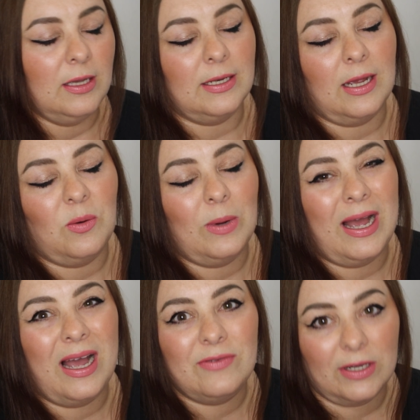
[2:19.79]
Now,
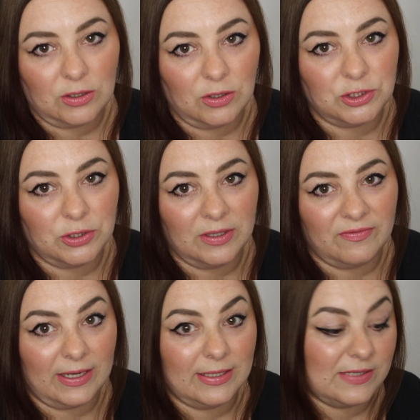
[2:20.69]
I've had
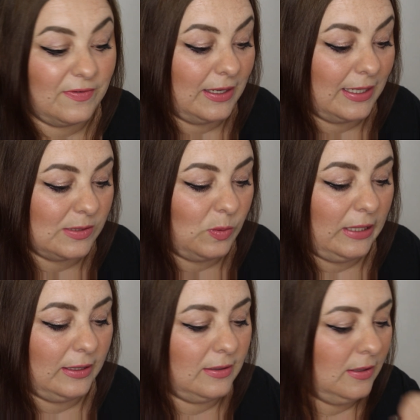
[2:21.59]
conjunctivitis for the last
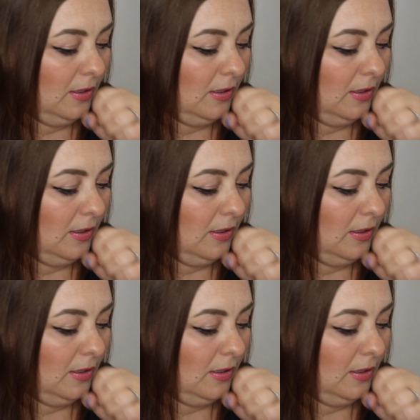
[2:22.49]
week.